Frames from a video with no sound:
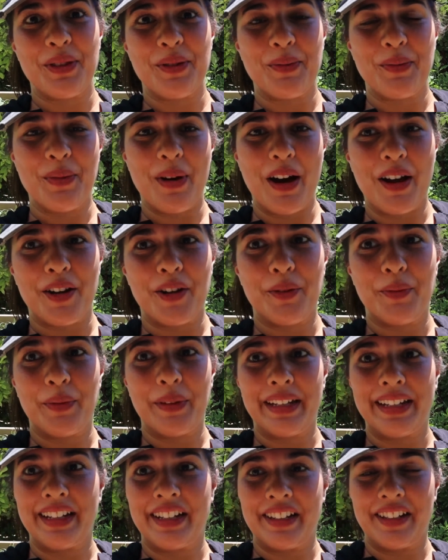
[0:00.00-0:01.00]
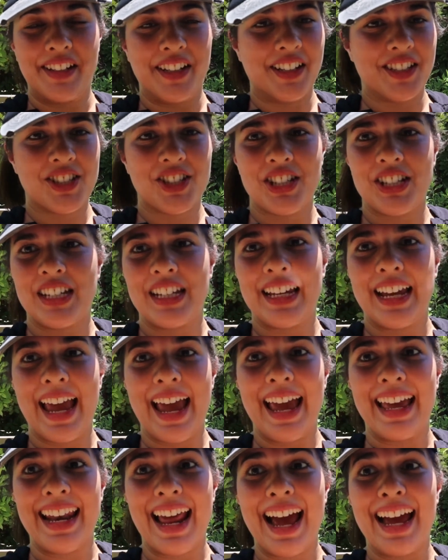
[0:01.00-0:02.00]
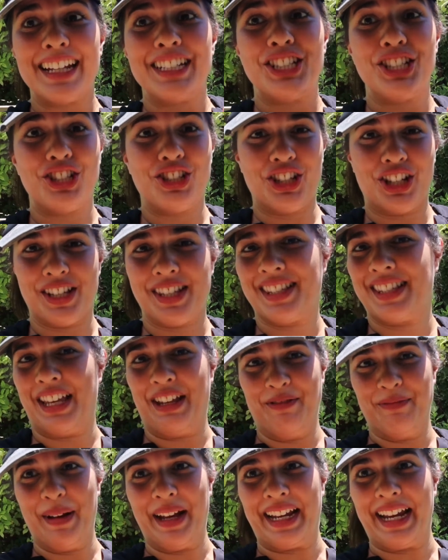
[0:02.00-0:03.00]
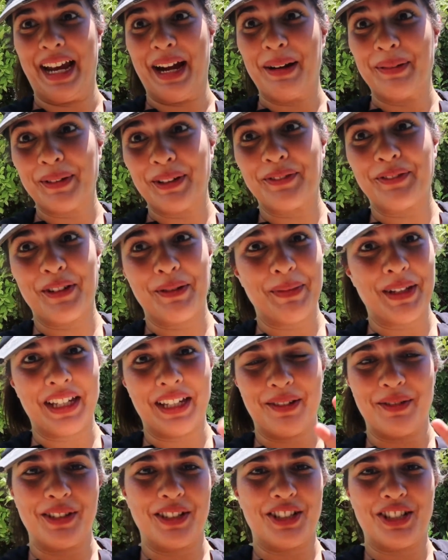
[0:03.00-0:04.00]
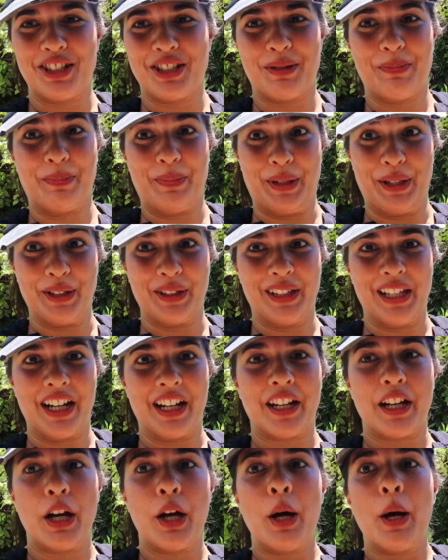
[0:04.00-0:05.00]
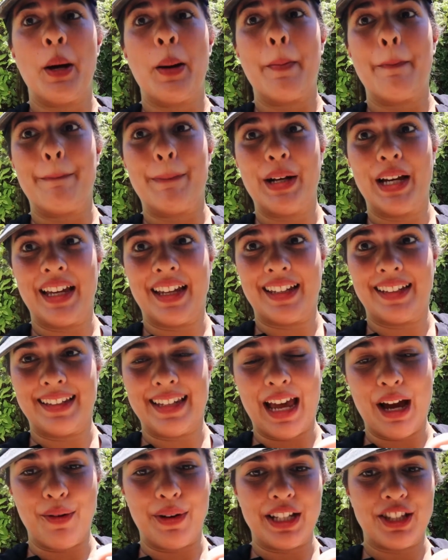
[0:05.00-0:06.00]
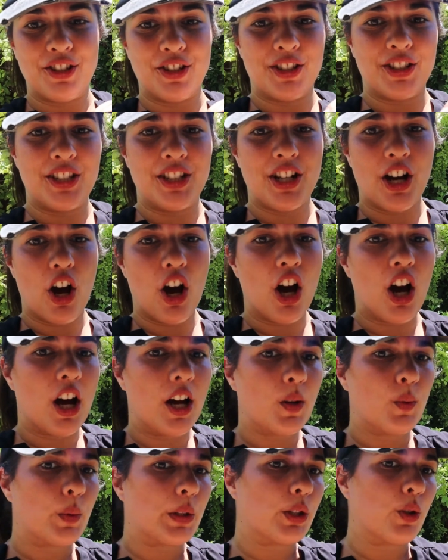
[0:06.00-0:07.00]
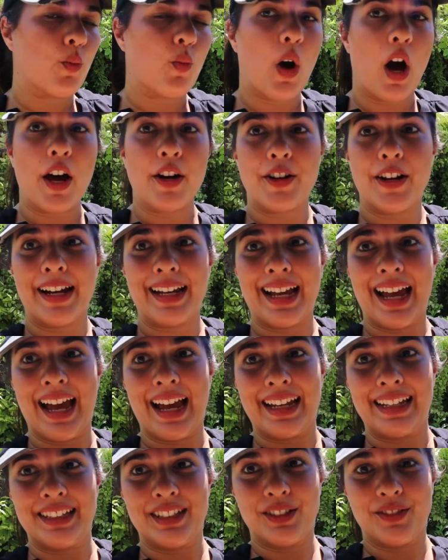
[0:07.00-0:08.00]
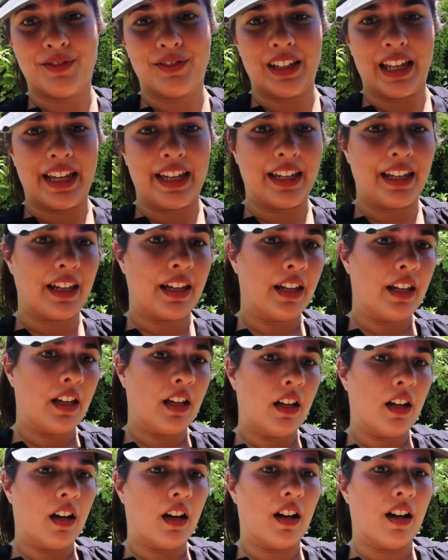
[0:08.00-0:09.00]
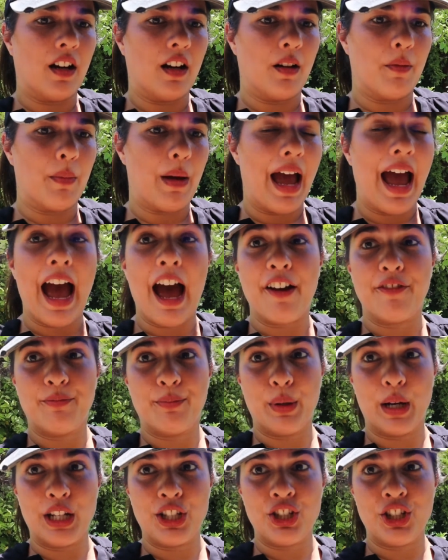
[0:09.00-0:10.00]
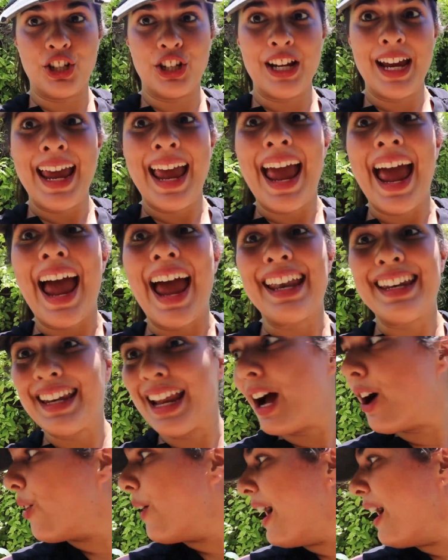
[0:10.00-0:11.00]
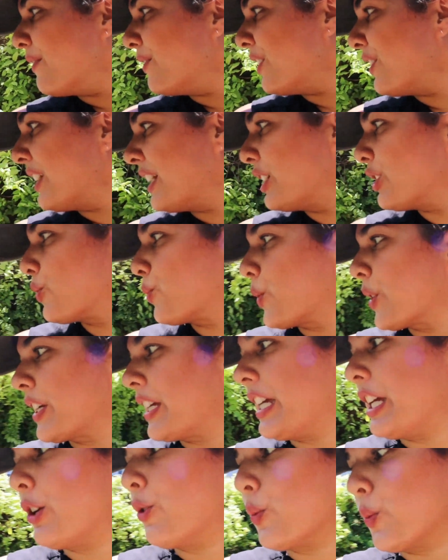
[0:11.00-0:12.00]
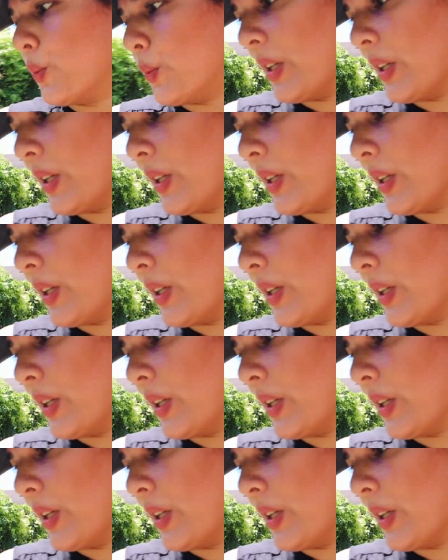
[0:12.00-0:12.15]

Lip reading: where the water went gushing and I just saved my camera from it. It was just pure luck. But now I turned it on with the water at kind of like half pressure, and now everything is working